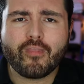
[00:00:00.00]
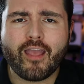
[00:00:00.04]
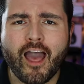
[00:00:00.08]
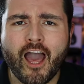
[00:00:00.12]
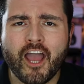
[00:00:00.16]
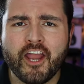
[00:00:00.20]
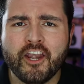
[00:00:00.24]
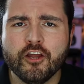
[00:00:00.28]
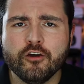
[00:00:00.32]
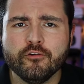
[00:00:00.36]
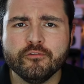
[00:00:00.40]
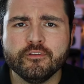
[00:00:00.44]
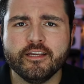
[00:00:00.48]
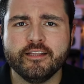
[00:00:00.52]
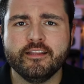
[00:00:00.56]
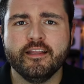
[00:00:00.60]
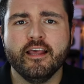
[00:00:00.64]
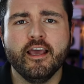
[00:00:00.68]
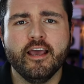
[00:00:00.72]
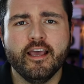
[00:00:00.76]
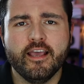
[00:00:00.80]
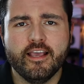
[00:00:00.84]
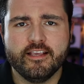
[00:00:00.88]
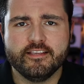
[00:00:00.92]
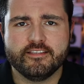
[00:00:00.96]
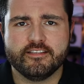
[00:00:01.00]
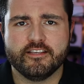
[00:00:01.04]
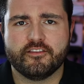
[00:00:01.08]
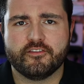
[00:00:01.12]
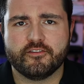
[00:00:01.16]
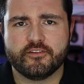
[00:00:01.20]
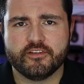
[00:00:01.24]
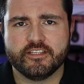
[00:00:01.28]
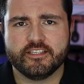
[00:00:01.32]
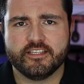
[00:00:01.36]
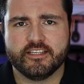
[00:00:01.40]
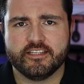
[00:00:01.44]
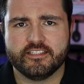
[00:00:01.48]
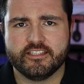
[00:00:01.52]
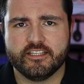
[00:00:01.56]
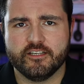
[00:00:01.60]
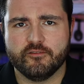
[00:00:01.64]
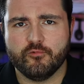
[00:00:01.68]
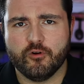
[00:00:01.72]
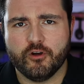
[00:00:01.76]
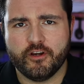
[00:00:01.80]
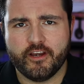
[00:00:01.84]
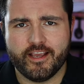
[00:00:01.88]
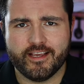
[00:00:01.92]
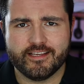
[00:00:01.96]
I know that Insta three sixty
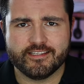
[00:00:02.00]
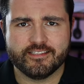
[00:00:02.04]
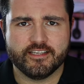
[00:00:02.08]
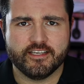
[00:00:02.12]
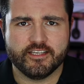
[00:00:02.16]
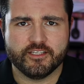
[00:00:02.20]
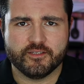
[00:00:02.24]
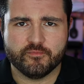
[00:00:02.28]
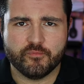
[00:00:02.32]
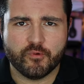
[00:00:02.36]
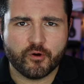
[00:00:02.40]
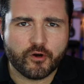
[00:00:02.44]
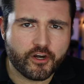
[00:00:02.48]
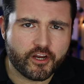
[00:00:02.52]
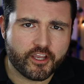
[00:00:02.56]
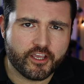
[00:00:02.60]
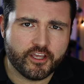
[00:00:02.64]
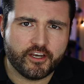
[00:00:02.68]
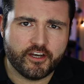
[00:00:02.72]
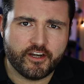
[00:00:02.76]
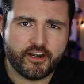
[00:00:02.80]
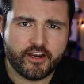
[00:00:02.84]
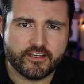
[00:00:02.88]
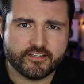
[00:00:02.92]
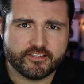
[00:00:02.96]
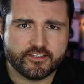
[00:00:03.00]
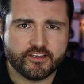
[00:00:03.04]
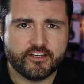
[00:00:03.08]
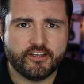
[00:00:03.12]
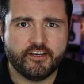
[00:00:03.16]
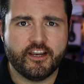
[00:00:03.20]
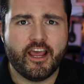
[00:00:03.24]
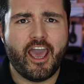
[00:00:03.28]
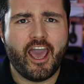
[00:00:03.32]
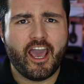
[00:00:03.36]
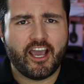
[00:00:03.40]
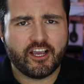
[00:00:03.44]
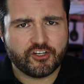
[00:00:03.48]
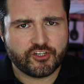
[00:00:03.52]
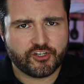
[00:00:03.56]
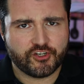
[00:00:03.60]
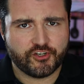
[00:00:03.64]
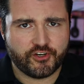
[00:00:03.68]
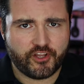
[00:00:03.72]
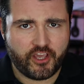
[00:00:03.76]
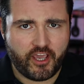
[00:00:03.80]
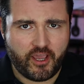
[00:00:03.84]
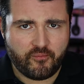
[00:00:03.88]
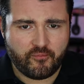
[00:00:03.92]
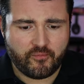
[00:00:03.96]
ONE X is marketed as an action
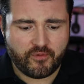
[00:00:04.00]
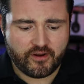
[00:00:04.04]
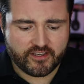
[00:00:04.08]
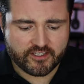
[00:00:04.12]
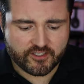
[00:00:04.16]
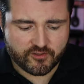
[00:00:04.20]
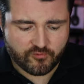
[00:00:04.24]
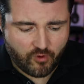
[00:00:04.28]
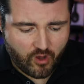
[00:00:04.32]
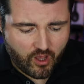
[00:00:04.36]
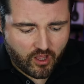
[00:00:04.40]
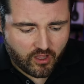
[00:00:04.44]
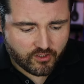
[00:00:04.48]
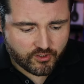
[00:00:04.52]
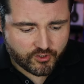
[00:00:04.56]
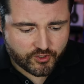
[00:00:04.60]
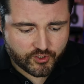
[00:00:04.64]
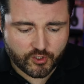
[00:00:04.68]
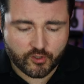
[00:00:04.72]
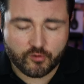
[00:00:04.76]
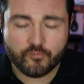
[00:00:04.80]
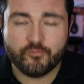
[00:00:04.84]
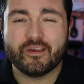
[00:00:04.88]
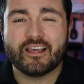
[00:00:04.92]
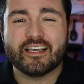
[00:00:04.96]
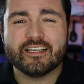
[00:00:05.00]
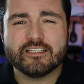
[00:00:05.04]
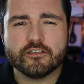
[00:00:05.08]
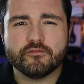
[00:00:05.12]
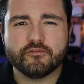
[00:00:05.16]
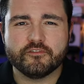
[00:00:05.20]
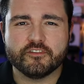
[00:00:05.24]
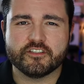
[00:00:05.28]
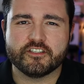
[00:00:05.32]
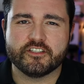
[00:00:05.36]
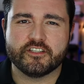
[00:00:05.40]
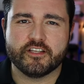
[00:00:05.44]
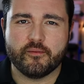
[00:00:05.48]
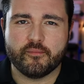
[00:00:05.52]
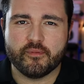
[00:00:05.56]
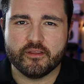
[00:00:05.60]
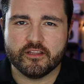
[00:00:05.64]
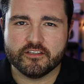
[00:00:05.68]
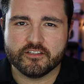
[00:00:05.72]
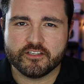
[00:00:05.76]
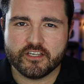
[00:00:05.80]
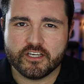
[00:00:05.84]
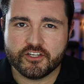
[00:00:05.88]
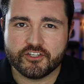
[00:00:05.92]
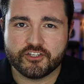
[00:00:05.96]
camera as well. So because of the
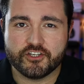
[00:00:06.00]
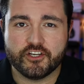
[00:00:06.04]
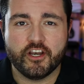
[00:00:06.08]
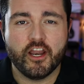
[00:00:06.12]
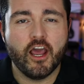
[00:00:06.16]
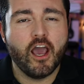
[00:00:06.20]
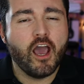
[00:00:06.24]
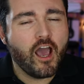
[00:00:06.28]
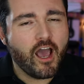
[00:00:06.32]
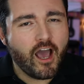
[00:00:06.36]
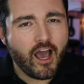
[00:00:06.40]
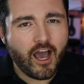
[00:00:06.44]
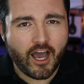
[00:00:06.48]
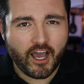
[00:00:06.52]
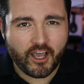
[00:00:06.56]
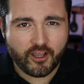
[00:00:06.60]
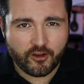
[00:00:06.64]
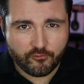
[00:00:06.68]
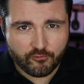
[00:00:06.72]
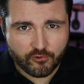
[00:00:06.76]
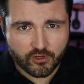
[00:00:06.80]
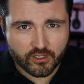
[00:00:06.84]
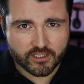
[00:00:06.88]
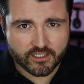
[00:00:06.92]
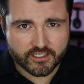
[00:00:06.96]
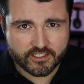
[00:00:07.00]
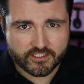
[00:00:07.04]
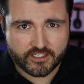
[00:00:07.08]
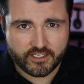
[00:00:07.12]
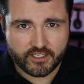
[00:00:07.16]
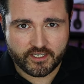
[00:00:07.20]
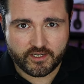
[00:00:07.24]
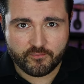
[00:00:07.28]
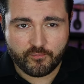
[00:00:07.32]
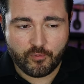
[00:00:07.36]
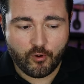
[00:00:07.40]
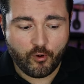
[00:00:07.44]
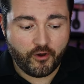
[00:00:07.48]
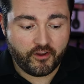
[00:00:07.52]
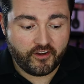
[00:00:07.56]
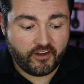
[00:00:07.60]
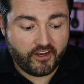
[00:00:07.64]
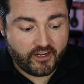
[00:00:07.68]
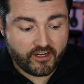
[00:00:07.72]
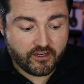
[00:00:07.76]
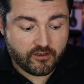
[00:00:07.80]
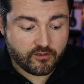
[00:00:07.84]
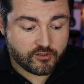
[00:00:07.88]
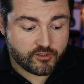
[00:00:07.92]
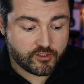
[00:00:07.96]
stabilization, I really see the point.
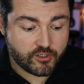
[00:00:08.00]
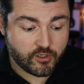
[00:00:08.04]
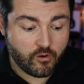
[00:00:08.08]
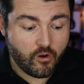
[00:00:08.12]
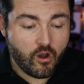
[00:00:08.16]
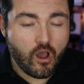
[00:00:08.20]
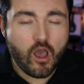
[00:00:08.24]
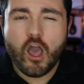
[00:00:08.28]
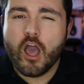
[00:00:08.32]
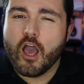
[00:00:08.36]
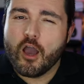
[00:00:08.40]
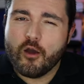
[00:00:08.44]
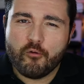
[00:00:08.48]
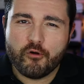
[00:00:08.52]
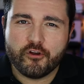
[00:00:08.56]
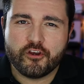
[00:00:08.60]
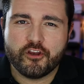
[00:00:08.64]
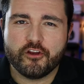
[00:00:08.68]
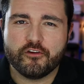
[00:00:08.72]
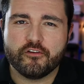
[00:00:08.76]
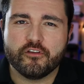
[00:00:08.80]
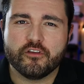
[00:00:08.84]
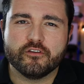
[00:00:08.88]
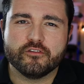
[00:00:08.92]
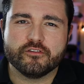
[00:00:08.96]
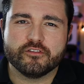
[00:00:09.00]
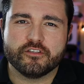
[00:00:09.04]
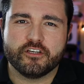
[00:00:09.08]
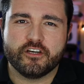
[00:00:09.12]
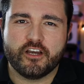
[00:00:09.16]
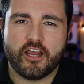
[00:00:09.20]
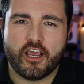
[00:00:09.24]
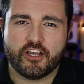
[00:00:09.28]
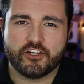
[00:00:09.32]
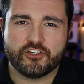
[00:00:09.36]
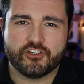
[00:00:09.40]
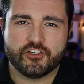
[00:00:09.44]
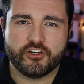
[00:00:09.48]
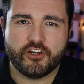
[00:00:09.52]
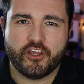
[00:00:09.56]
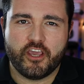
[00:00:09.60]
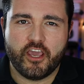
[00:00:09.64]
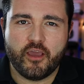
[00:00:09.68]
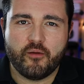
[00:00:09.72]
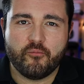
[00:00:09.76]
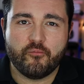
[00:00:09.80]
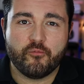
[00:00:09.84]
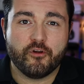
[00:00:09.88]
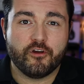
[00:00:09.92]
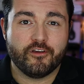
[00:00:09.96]
And also when you're using an action
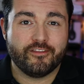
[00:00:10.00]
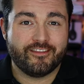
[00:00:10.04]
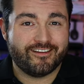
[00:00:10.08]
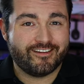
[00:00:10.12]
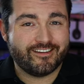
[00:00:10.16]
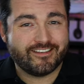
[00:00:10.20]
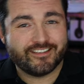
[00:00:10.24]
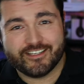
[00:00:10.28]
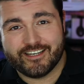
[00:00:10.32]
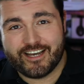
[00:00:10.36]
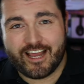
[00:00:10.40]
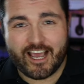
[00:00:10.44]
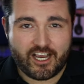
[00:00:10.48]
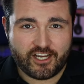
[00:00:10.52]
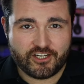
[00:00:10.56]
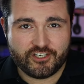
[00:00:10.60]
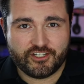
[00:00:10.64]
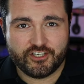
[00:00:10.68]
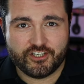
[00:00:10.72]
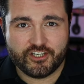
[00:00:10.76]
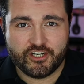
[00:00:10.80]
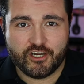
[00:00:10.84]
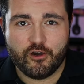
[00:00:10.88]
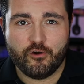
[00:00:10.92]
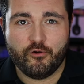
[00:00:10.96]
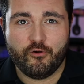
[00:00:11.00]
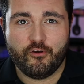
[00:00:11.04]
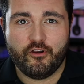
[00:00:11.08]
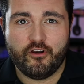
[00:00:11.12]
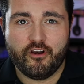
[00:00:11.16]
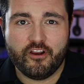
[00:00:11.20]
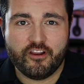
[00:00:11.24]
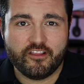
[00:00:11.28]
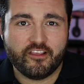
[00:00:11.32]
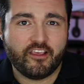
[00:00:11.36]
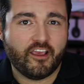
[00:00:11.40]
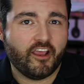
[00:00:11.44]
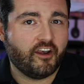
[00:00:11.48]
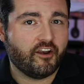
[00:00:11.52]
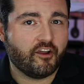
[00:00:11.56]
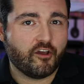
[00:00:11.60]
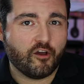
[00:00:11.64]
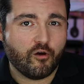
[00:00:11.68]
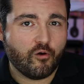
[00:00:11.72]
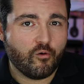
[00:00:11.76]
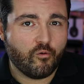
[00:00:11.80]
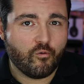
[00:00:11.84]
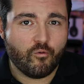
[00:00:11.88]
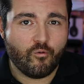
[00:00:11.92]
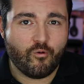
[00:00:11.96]
camera, there's an action going on. It can
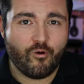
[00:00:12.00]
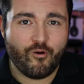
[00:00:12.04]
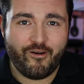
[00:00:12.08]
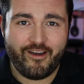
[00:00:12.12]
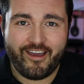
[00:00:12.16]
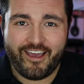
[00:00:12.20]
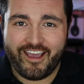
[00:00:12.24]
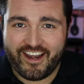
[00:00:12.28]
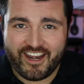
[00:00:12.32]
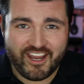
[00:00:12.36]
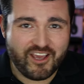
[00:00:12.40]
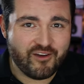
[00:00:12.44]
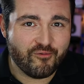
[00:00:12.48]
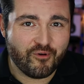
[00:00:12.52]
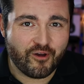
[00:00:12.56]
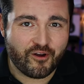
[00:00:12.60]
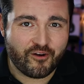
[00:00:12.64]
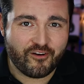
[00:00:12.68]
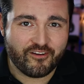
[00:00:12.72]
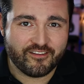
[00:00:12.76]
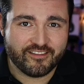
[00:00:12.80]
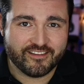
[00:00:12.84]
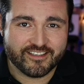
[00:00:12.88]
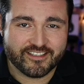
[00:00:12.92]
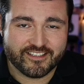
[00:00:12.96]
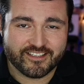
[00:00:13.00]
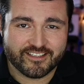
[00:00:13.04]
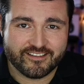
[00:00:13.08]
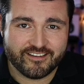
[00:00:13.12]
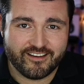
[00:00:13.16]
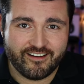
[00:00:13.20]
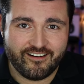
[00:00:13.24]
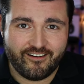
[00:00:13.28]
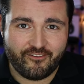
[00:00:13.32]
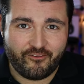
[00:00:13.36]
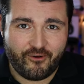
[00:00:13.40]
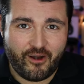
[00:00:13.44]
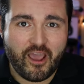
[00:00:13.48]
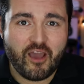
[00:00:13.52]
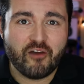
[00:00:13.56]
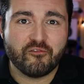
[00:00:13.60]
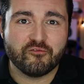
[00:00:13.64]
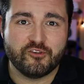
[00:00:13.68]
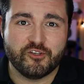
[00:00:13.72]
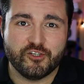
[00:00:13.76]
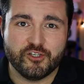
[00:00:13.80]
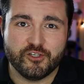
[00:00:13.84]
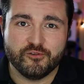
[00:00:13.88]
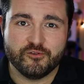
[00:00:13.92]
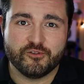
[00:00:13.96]
go anywhere on this
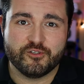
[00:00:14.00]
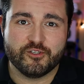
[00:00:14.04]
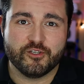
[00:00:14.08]
around you.